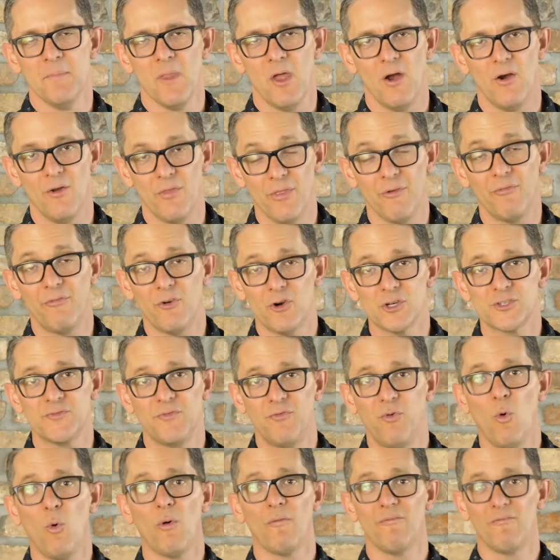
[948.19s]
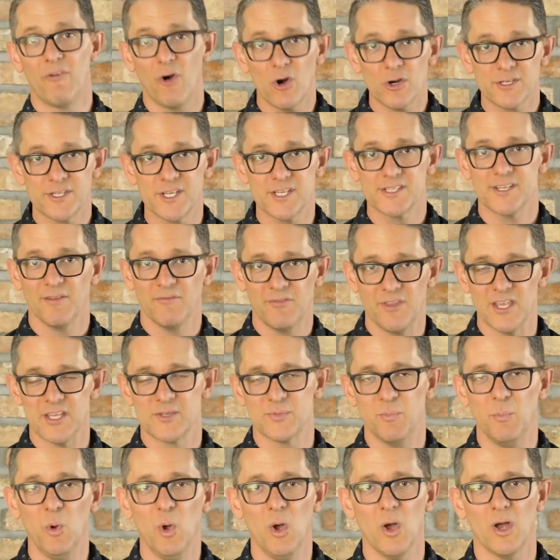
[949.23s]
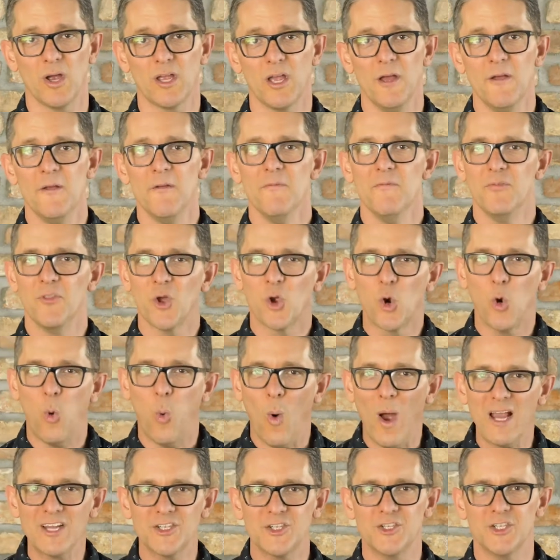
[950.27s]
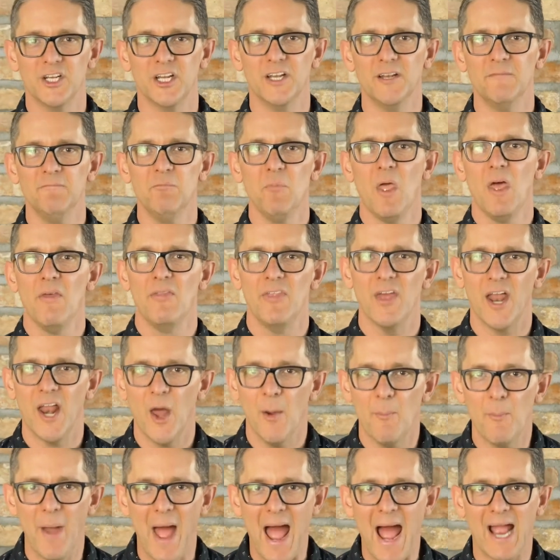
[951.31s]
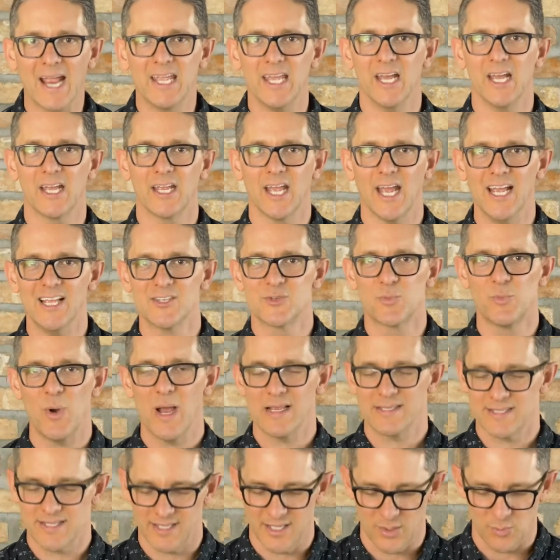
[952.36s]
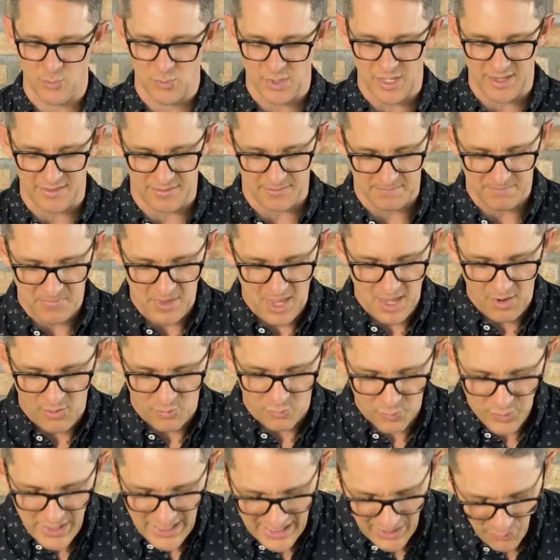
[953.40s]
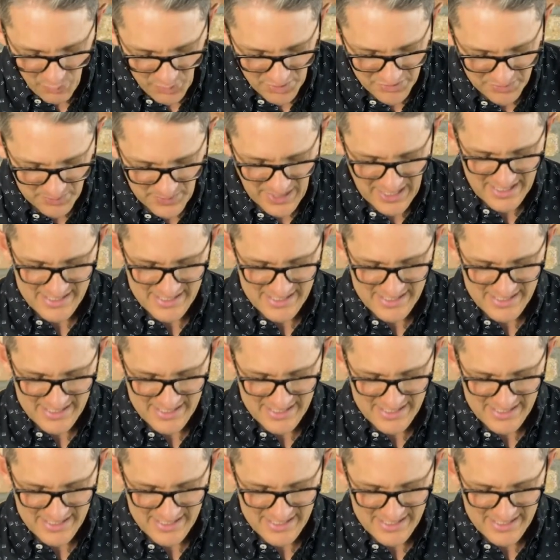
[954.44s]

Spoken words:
or the first four verses of this book, the question that Habakkuk is wrestling with. Read it with me.